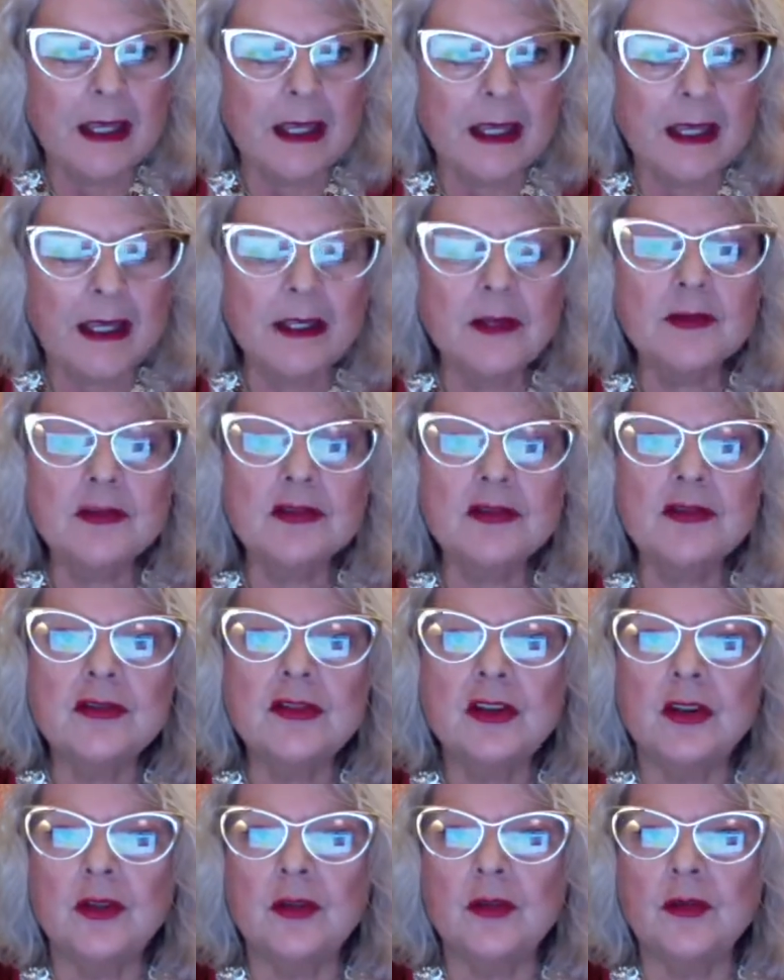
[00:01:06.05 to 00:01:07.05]
I used to
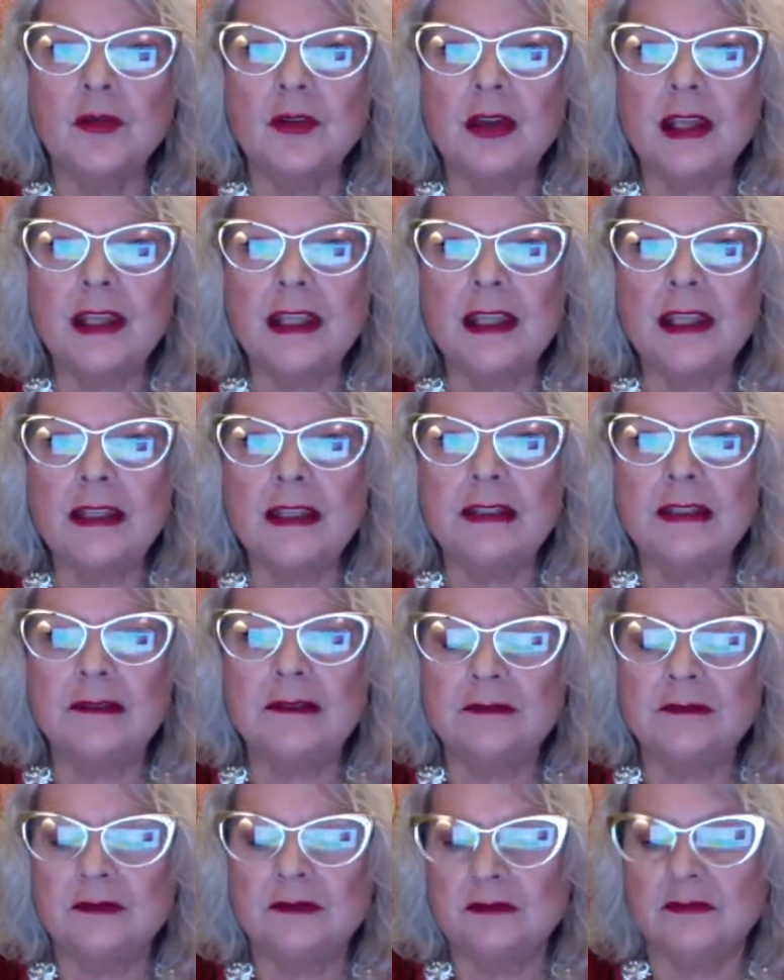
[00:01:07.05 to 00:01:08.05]
know a
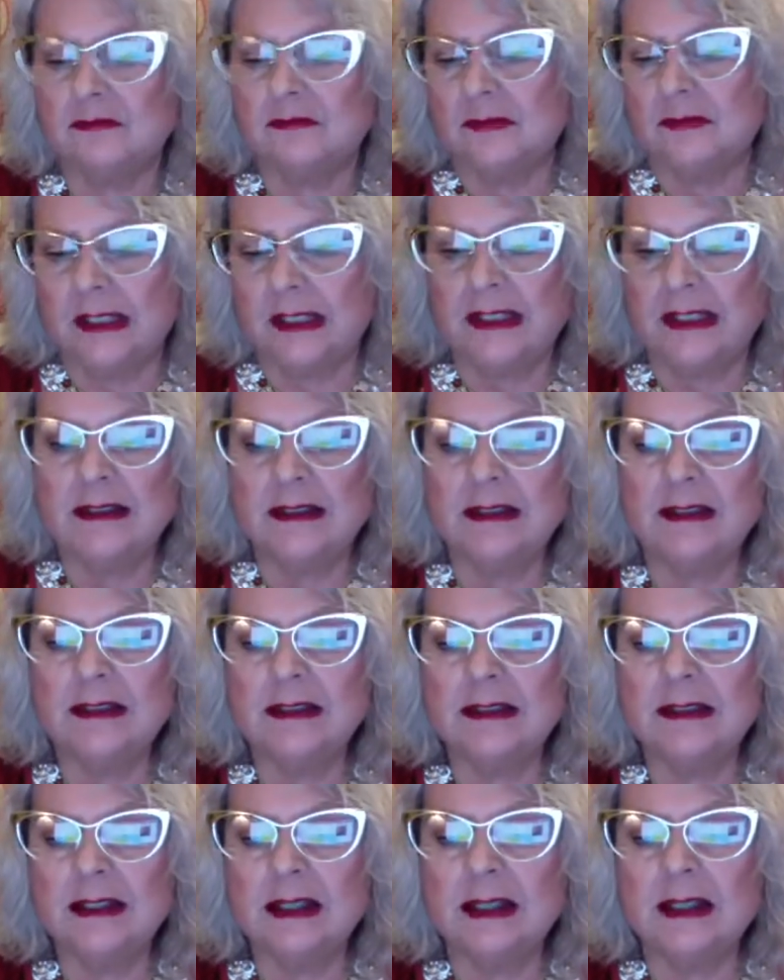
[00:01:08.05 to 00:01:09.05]
lady
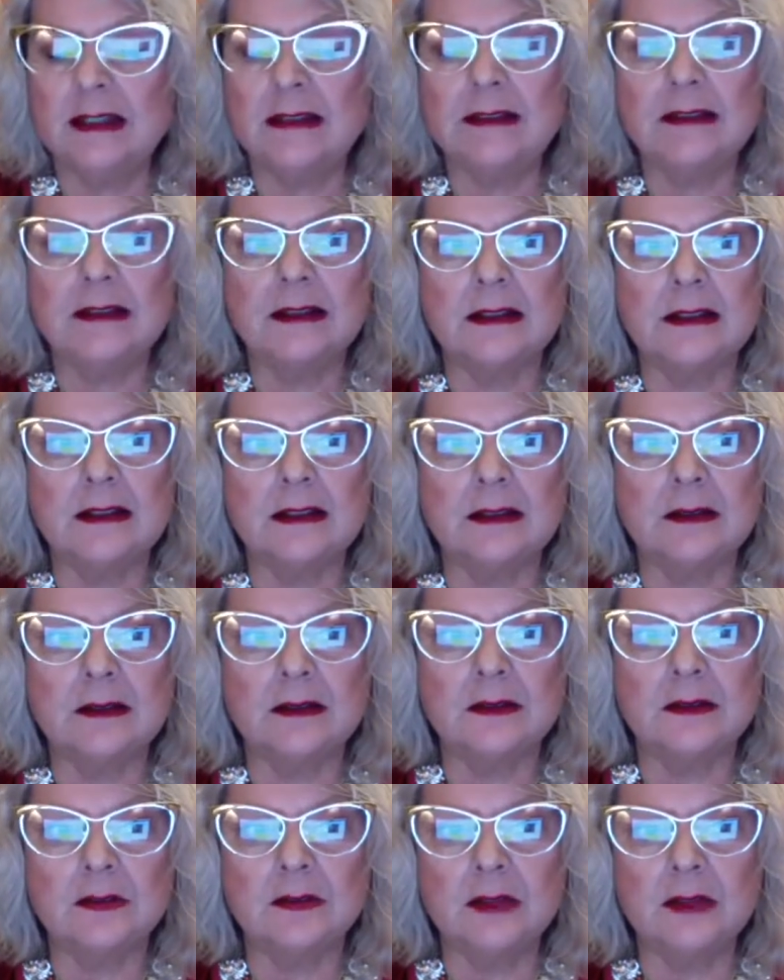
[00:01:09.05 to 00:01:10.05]
that
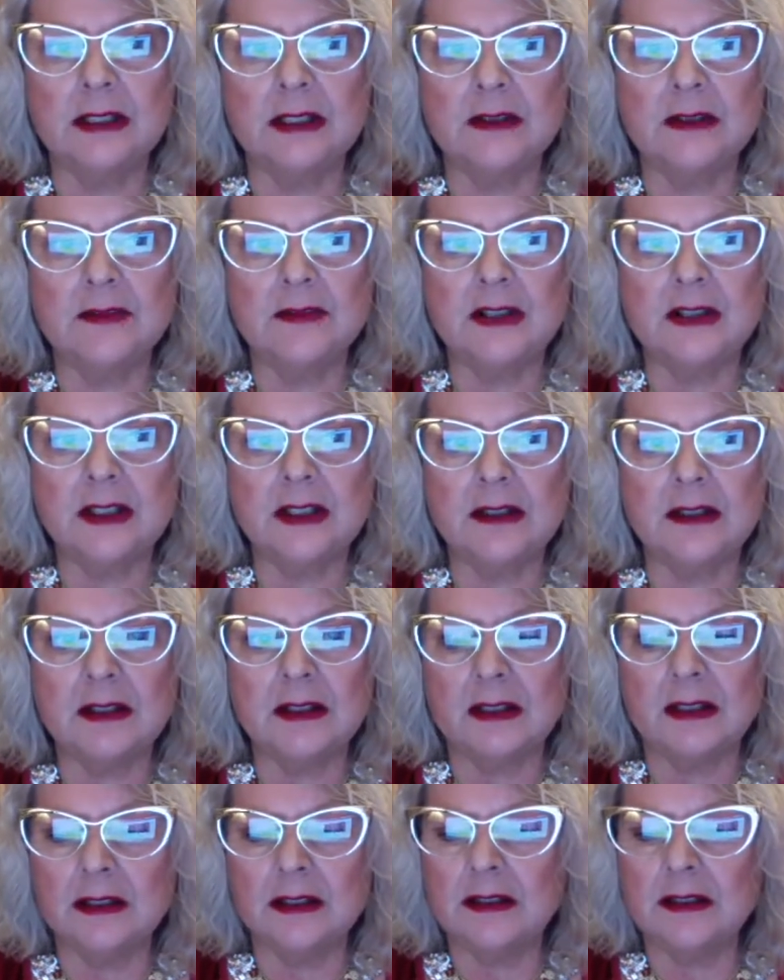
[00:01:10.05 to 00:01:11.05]
who lived
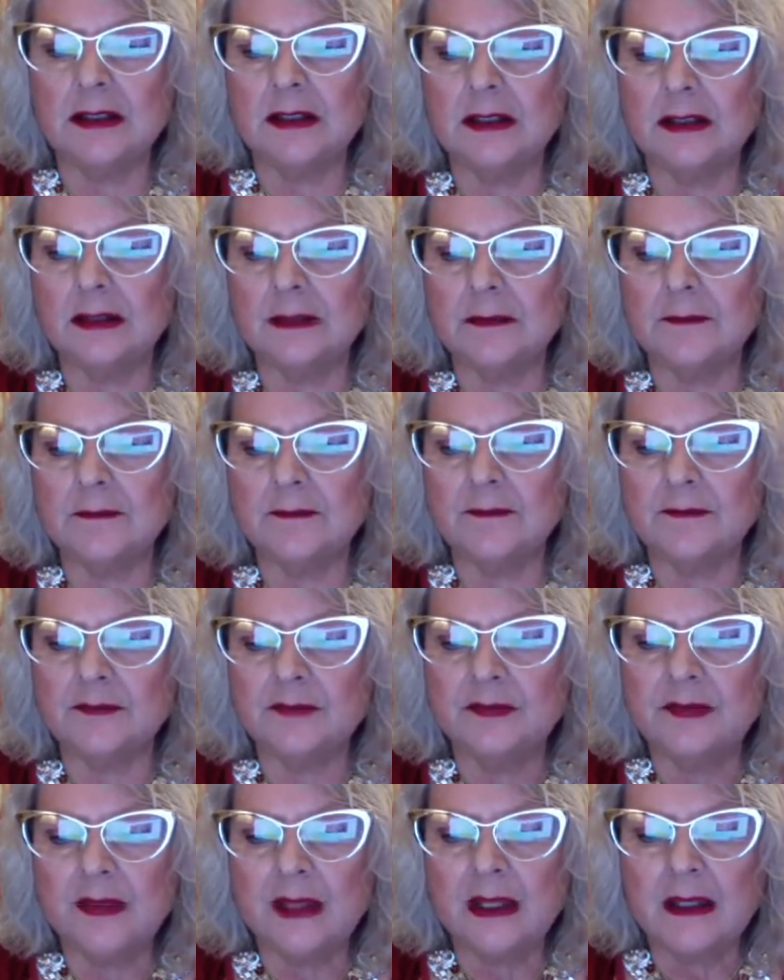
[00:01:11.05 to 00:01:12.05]
in
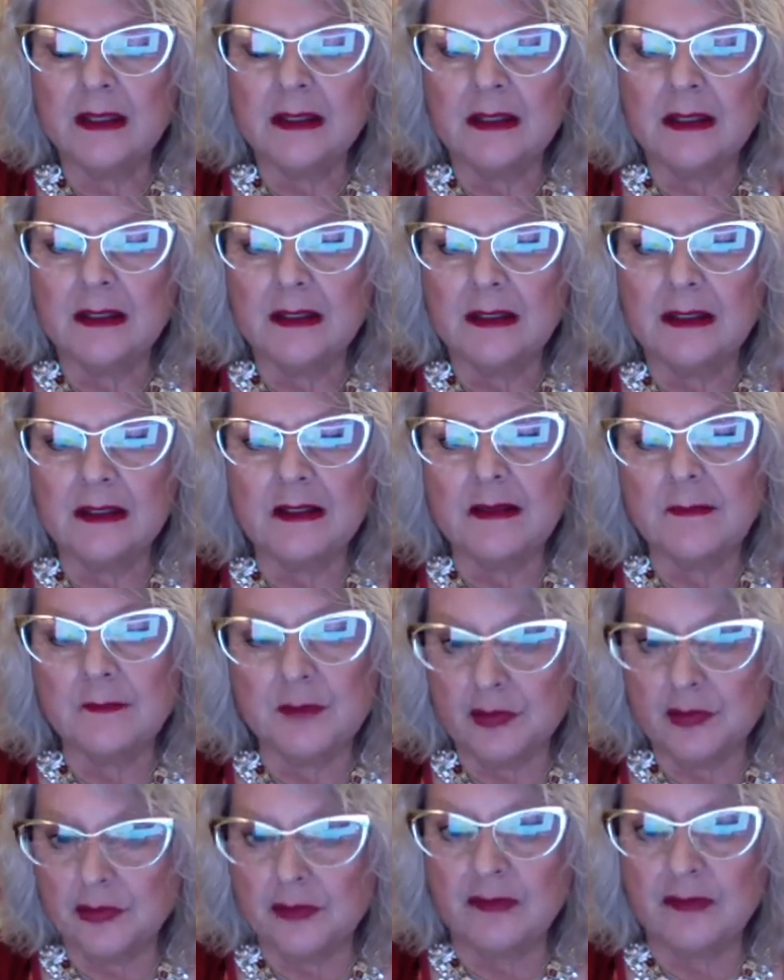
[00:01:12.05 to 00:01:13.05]
a
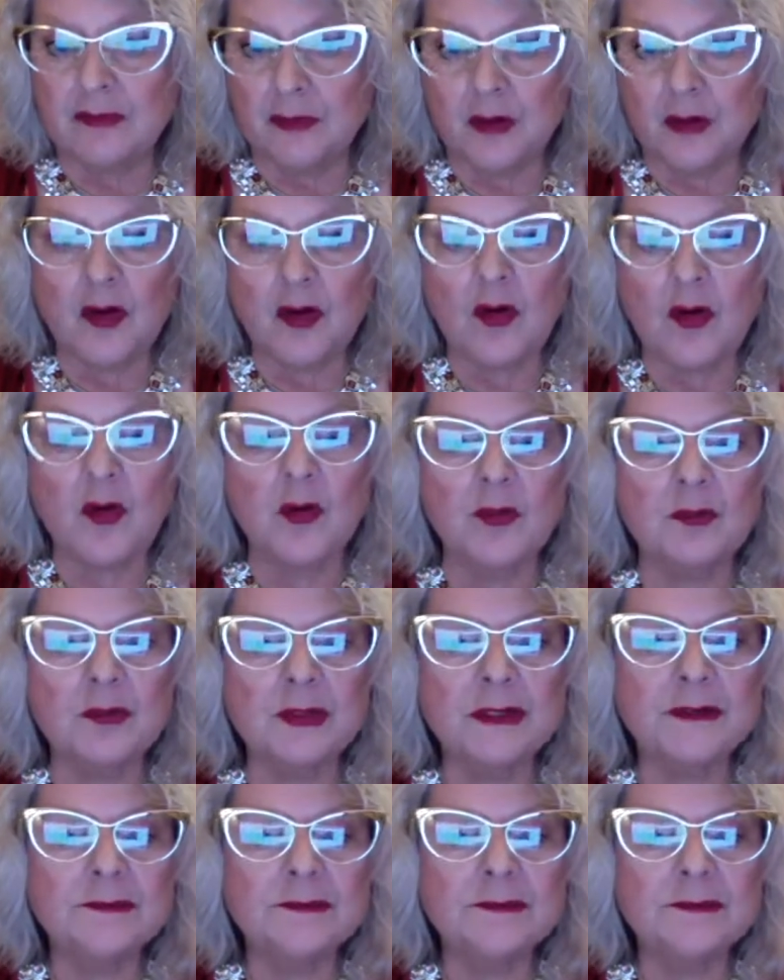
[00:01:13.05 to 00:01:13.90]
beautiful home.